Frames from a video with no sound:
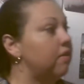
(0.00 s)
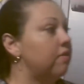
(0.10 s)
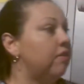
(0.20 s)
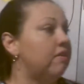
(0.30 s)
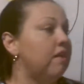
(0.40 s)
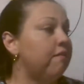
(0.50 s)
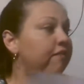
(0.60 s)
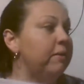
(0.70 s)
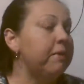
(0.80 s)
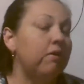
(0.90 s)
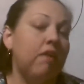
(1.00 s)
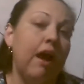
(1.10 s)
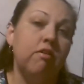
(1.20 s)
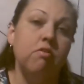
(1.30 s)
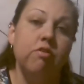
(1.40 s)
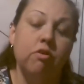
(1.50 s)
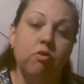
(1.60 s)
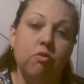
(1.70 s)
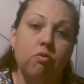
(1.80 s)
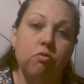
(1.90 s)
the female doctor,
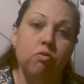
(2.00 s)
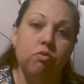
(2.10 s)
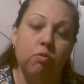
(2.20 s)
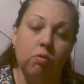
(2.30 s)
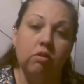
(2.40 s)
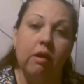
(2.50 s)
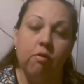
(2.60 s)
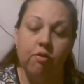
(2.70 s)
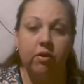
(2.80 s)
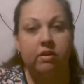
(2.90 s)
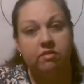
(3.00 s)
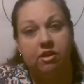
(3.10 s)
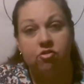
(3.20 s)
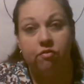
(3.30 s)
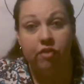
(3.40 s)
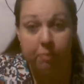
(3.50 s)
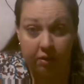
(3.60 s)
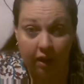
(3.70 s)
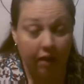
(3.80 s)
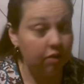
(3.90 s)
the World Health Organization
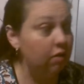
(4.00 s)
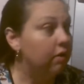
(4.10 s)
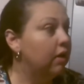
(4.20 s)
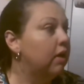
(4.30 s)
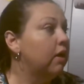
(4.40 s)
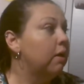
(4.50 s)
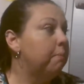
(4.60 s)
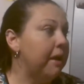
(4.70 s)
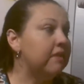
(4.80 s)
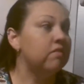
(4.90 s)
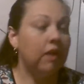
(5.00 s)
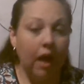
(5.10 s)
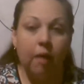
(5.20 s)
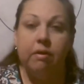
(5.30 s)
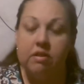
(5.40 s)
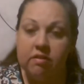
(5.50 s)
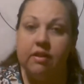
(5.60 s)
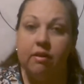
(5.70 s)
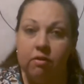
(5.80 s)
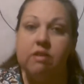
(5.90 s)
female doctor, makes a comment
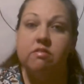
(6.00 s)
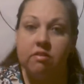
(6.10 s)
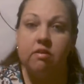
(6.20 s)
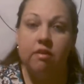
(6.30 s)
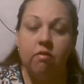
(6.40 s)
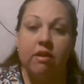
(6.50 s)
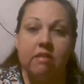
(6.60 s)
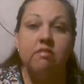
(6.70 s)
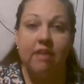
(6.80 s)
saying there is